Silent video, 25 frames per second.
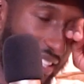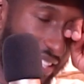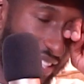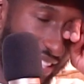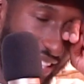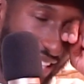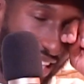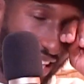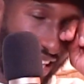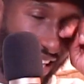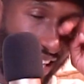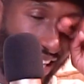
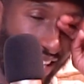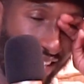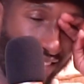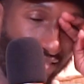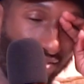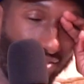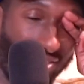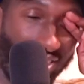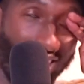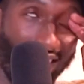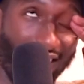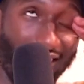Might yeah, that's
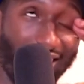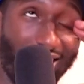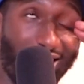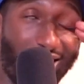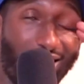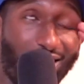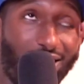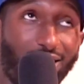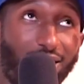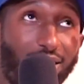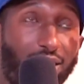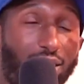well, funny fam.
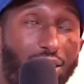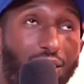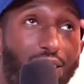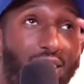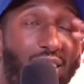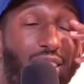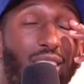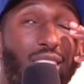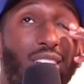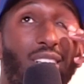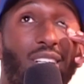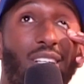Still.
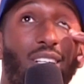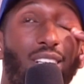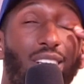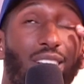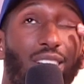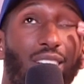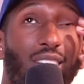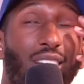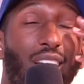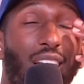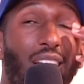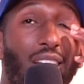
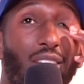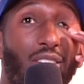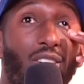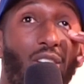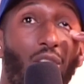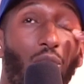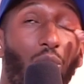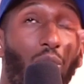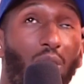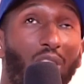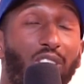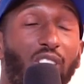Yeah, you got
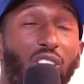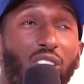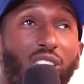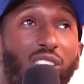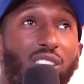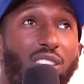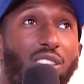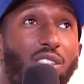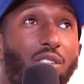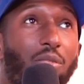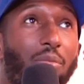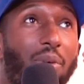to watch it
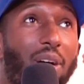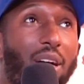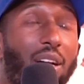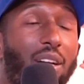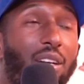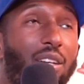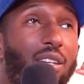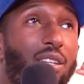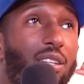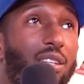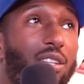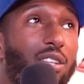still,
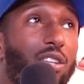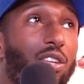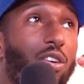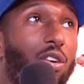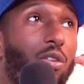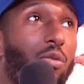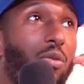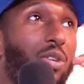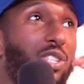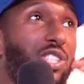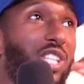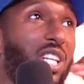man. You got to
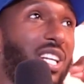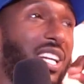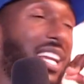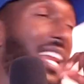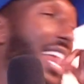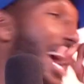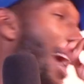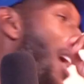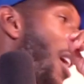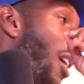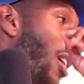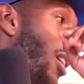watch it
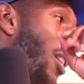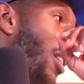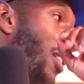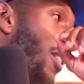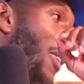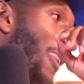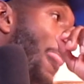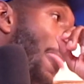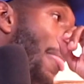now.